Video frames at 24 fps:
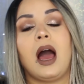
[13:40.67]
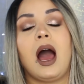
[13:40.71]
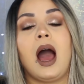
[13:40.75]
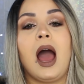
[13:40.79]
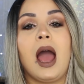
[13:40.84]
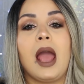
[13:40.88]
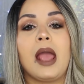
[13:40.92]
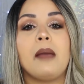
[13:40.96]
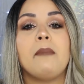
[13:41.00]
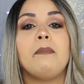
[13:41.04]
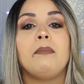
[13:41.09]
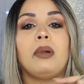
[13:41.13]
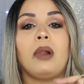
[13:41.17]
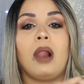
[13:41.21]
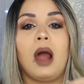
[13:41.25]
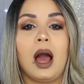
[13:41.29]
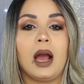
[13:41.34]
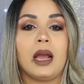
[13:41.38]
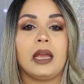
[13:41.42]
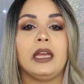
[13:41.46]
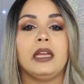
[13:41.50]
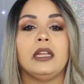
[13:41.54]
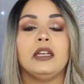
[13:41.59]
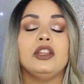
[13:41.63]
I am
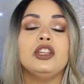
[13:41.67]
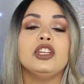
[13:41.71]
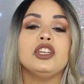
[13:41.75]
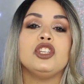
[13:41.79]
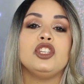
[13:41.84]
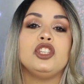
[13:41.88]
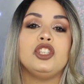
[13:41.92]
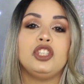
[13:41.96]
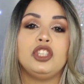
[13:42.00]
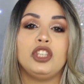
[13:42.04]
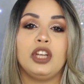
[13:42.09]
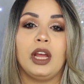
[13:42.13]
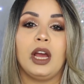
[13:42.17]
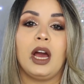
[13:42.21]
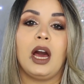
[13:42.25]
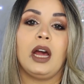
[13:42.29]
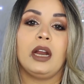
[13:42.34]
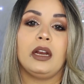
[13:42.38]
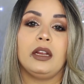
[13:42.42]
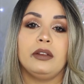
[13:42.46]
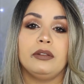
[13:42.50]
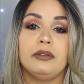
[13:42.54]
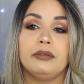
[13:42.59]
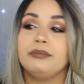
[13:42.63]
blocking the shit
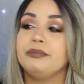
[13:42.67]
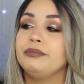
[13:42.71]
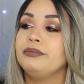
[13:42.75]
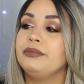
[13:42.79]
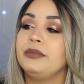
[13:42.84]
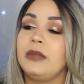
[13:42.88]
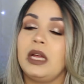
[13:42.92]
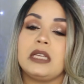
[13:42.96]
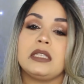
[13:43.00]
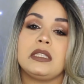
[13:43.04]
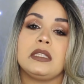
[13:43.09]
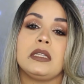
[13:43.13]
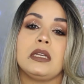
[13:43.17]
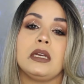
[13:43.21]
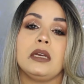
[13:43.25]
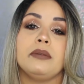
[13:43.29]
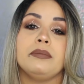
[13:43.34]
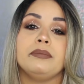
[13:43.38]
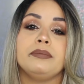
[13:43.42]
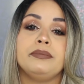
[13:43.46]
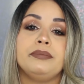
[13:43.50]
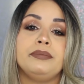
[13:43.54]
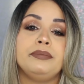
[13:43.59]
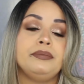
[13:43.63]
out of you. That's
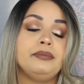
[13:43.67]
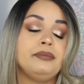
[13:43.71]
it.